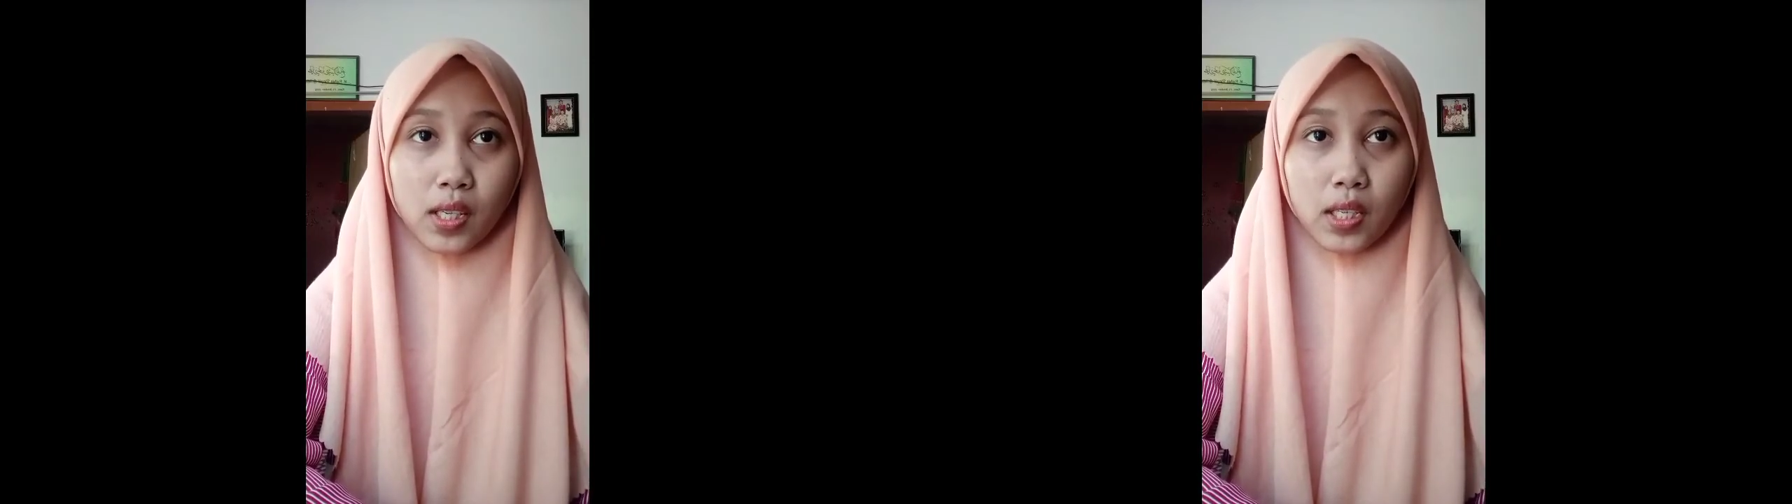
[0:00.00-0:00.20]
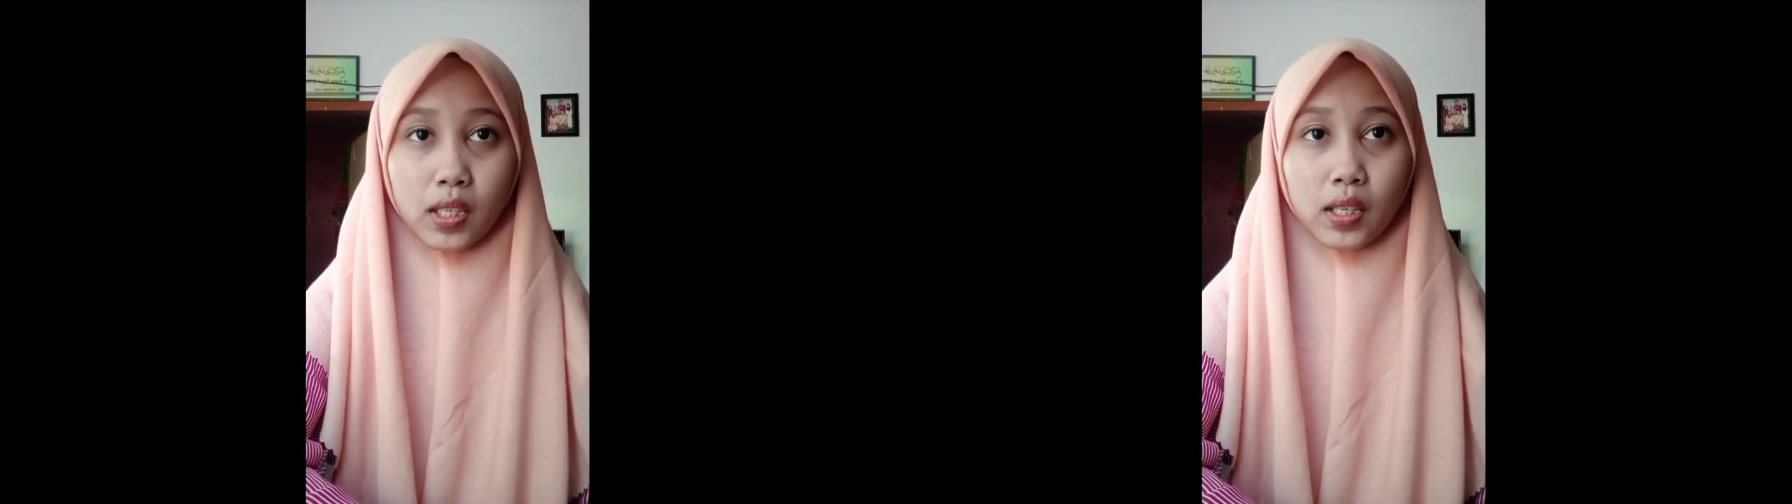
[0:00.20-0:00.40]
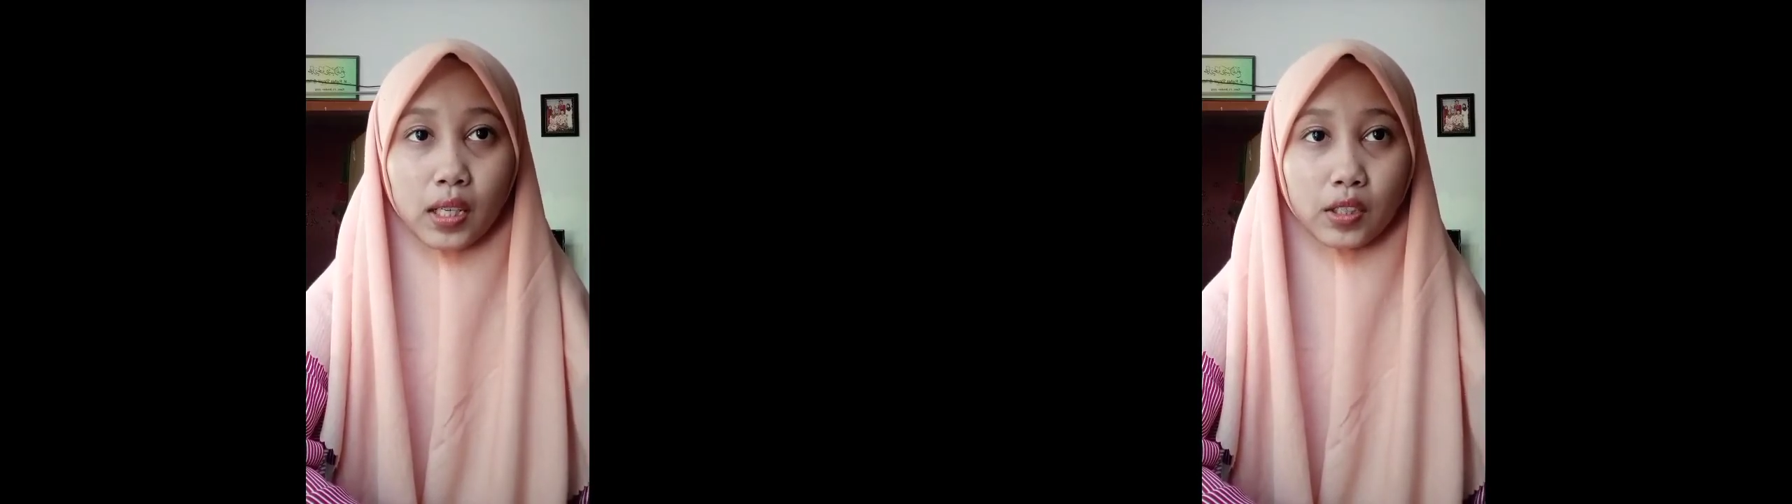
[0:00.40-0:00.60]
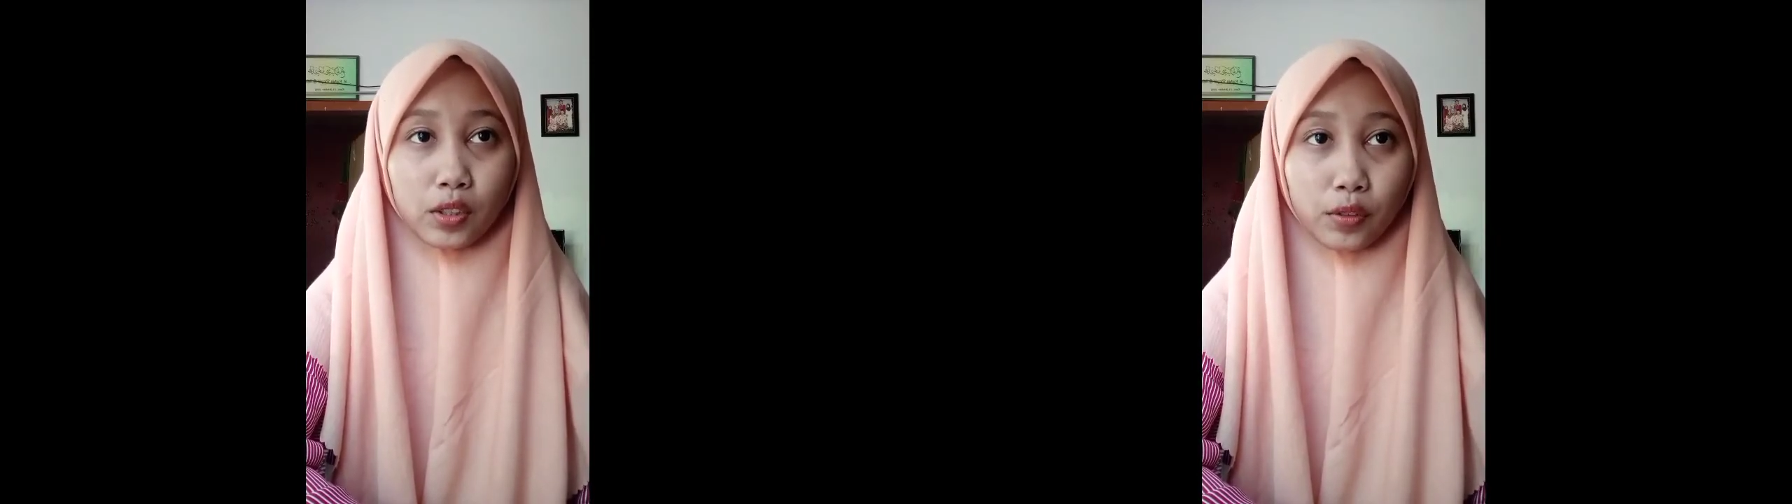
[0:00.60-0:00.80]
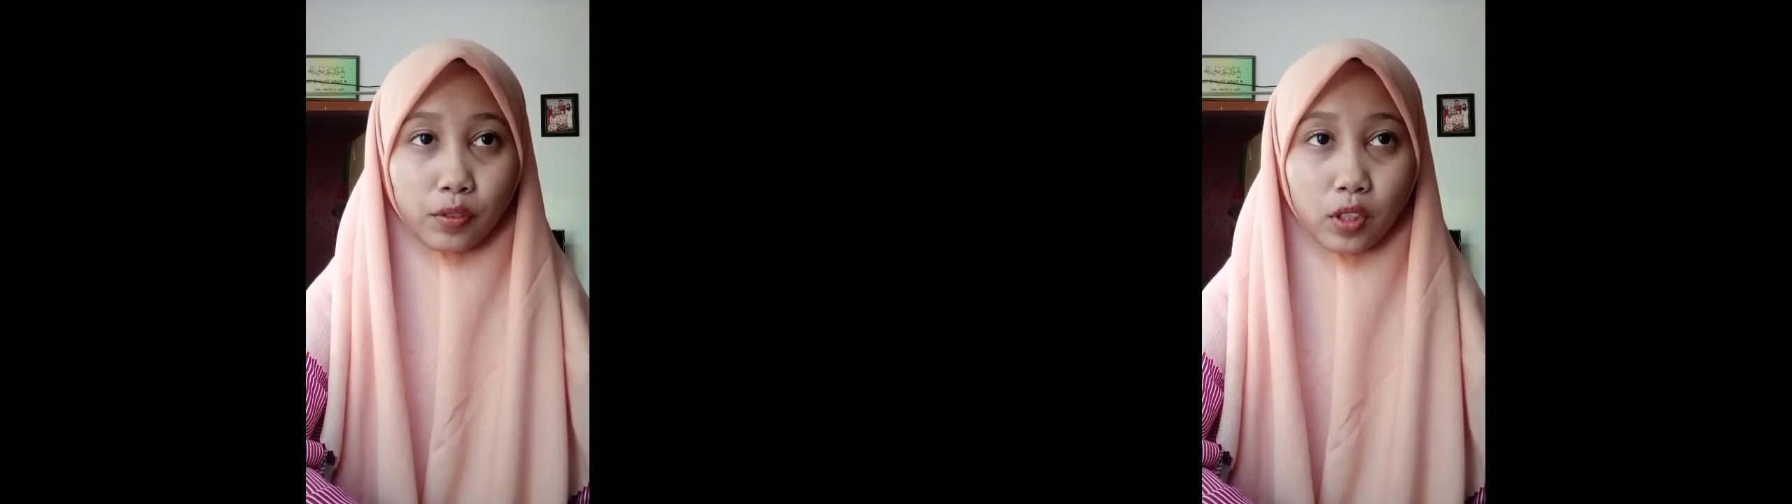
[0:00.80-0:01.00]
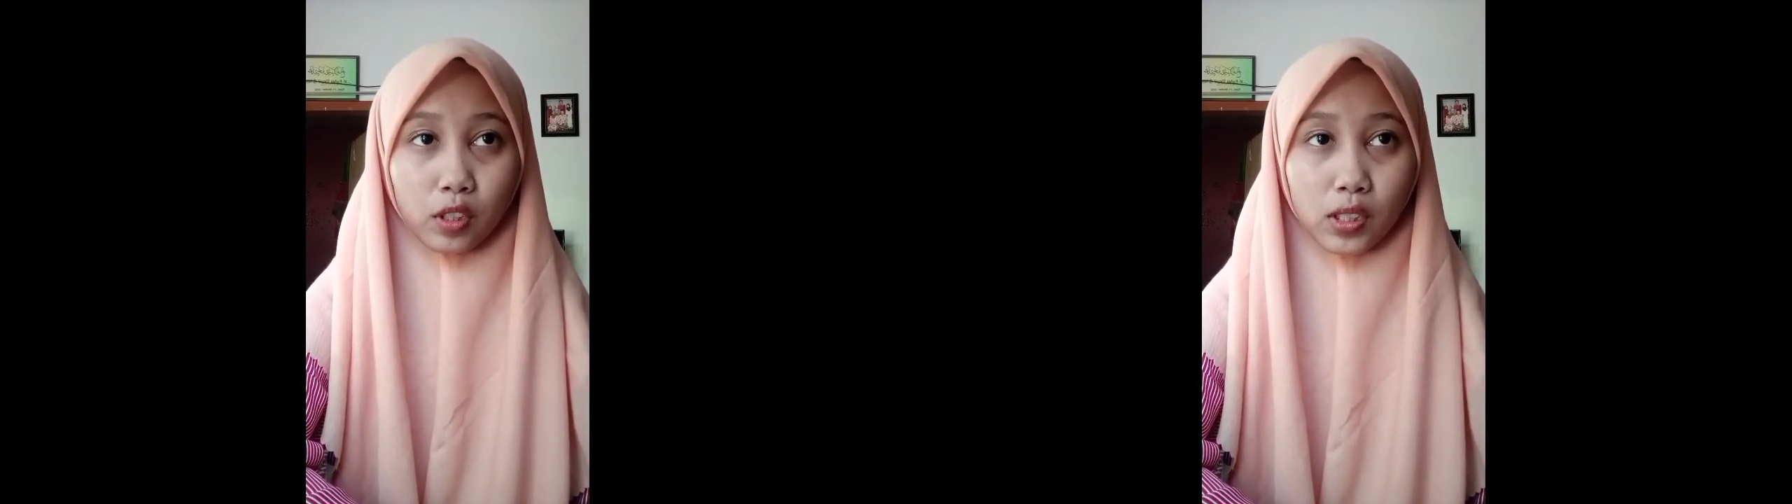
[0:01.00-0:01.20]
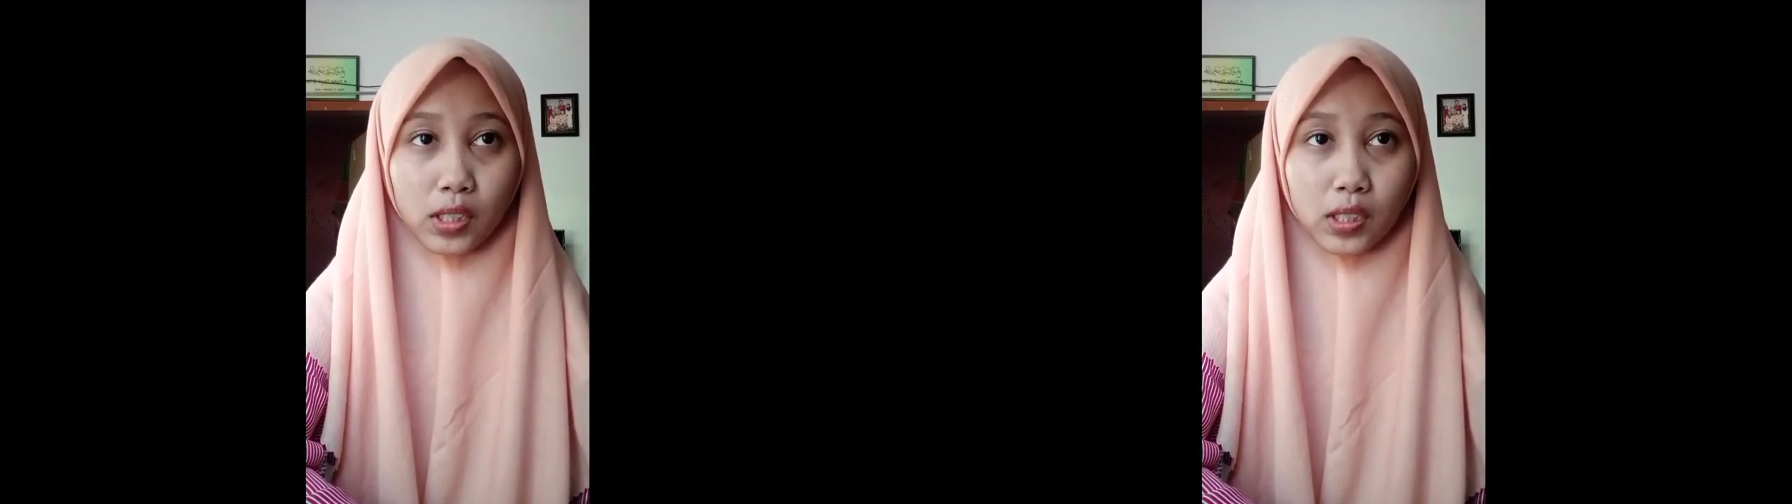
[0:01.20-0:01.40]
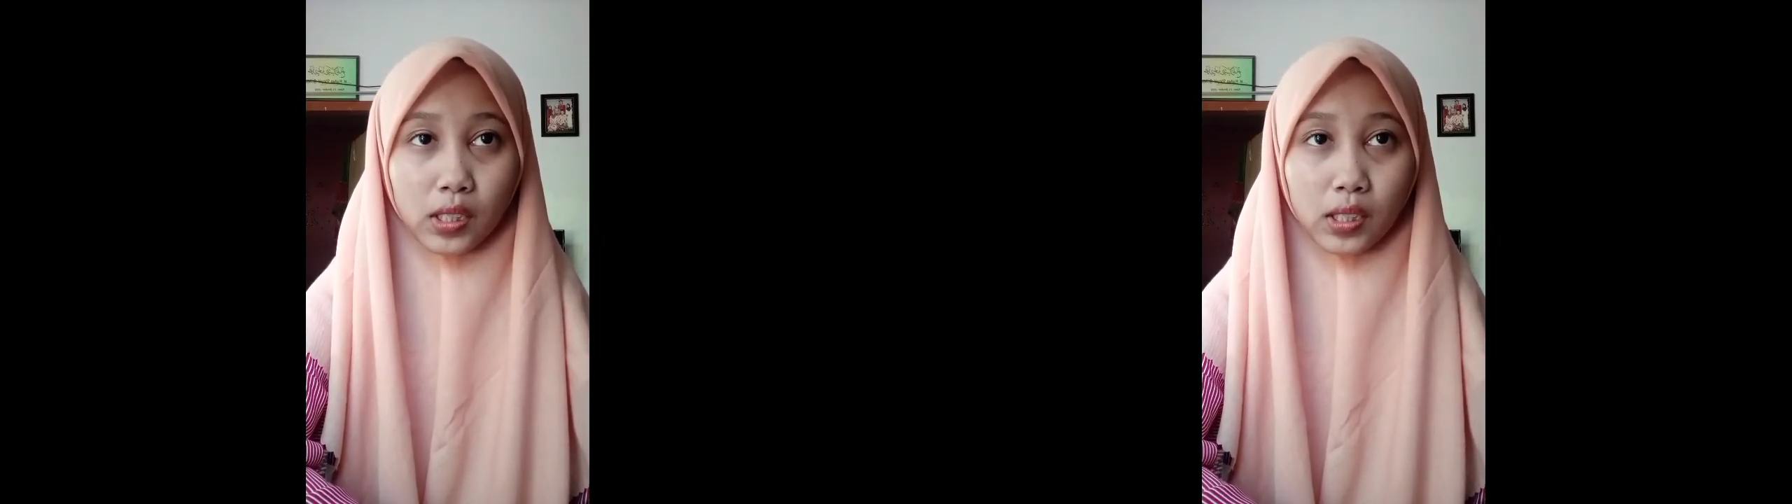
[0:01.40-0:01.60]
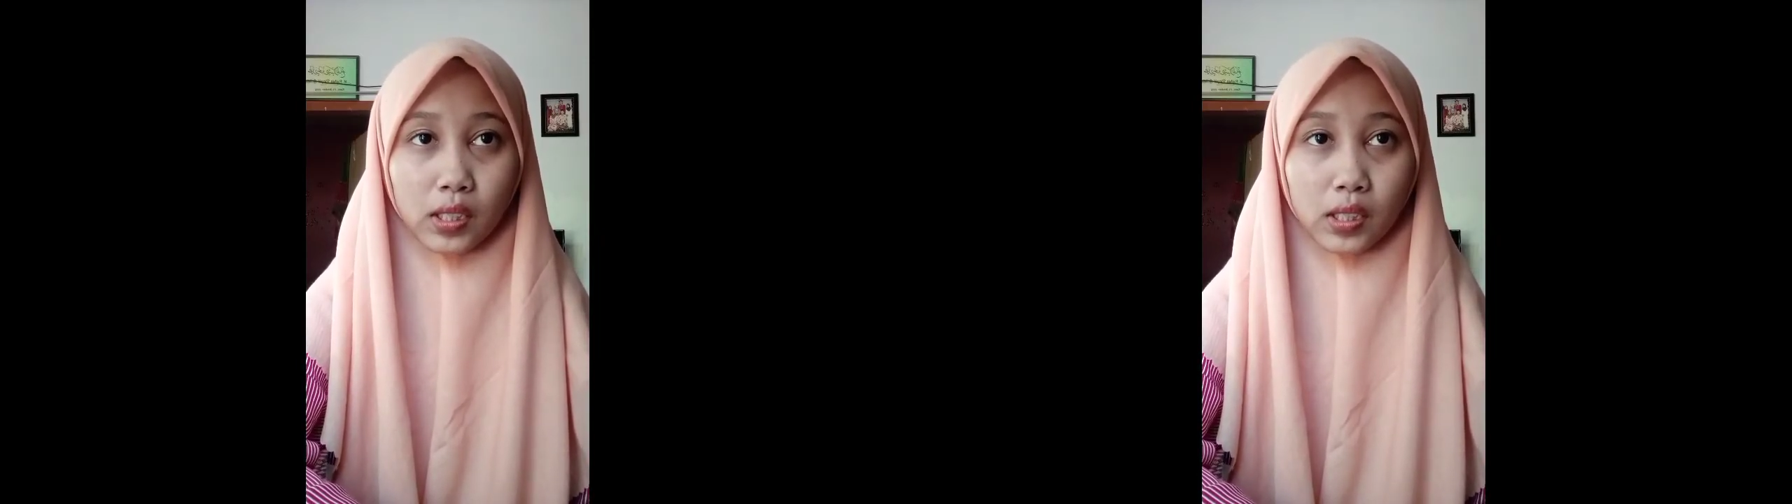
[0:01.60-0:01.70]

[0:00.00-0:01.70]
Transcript: in anthropology